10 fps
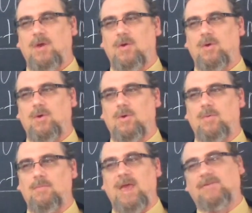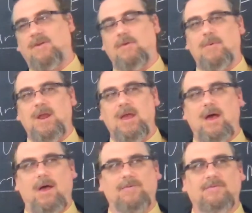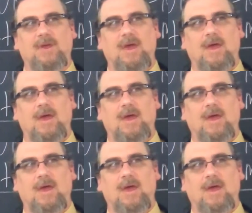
who makes everybody else